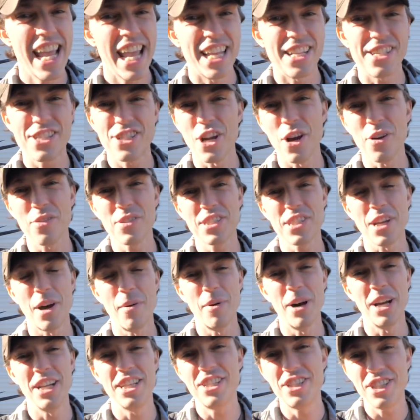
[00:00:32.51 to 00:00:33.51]
and show
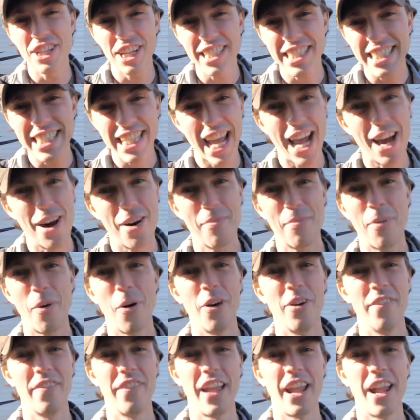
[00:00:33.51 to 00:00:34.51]
someone just how
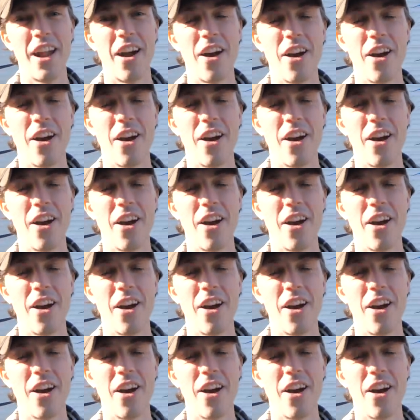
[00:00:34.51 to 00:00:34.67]
important they